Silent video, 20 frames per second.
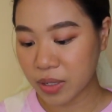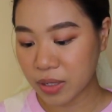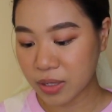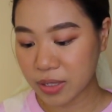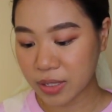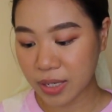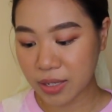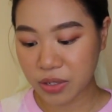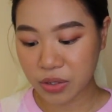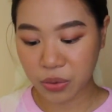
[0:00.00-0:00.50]

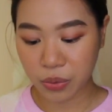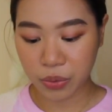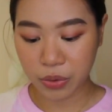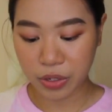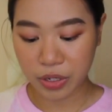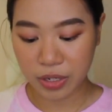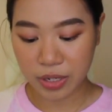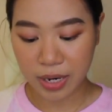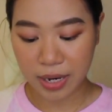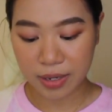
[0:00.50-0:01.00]
desk
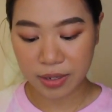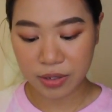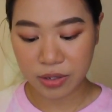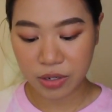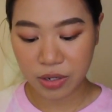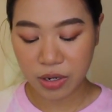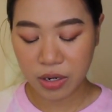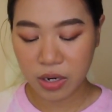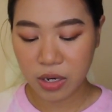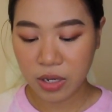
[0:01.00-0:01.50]

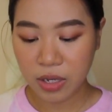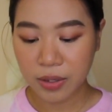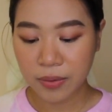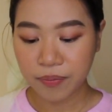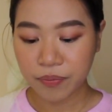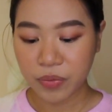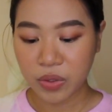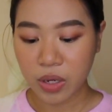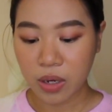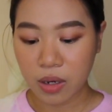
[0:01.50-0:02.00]
organizer
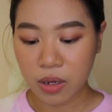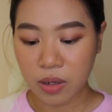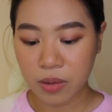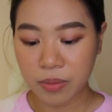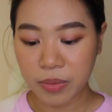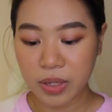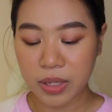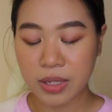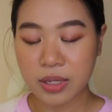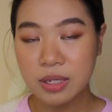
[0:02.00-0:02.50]

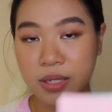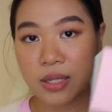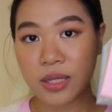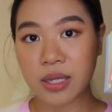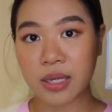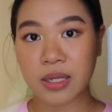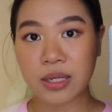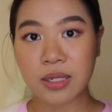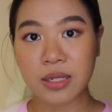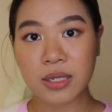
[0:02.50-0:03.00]
is
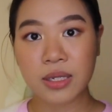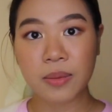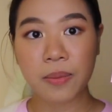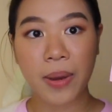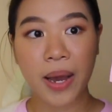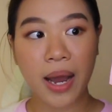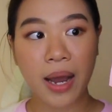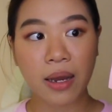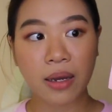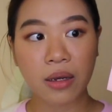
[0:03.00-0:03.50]
this
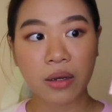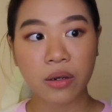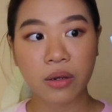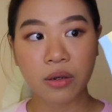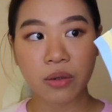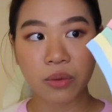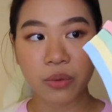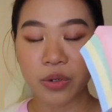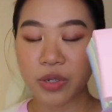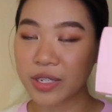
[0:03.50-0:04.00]
pack
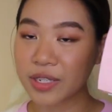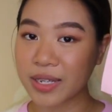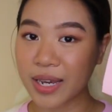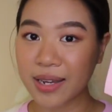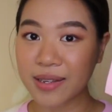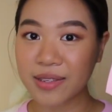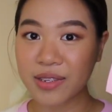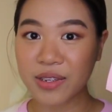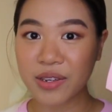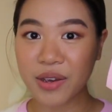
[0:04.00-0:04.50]
or
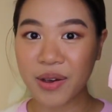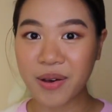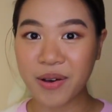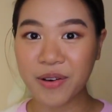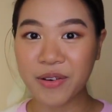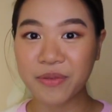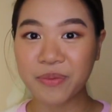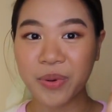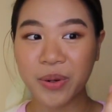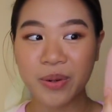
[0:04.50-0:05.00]
set
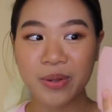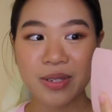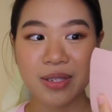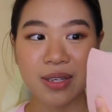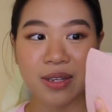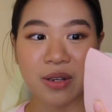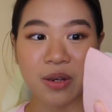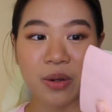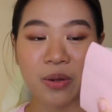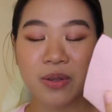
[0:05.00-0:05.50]
of
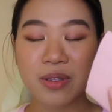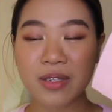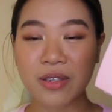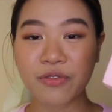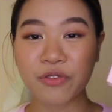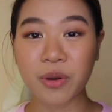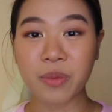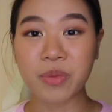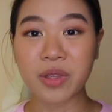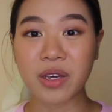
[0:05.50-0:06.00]
post-it notes
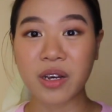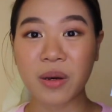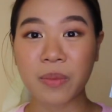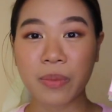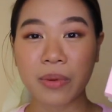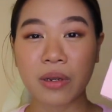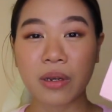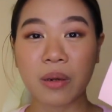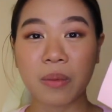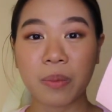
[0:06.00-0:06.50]
from the
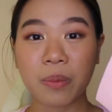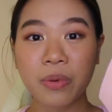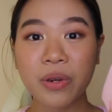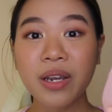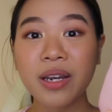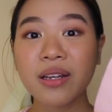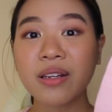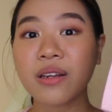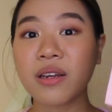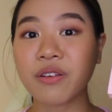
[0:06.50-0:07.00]
Up and Up brand